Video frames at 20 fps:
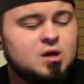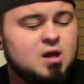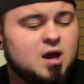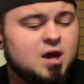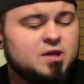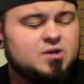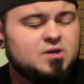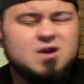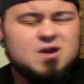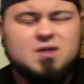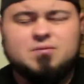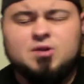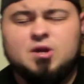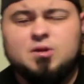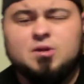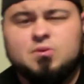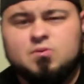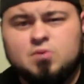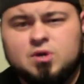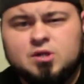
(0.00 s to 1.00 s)
I don't have
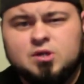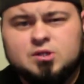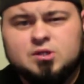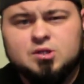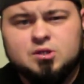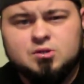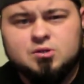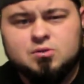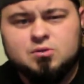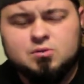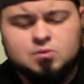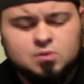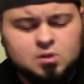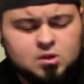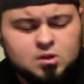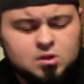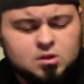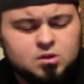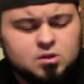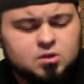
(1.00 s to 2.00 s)
another one to
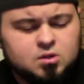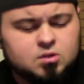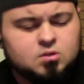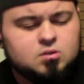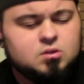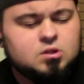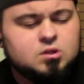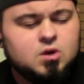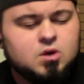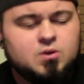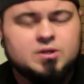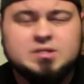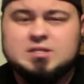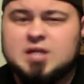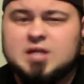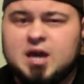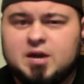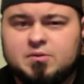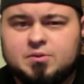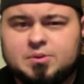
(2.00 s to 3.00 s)

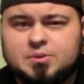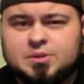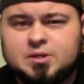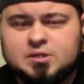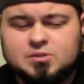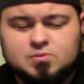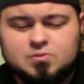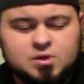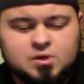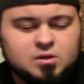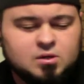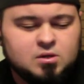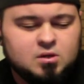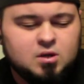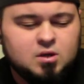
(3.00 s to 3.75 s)
coincide with this one.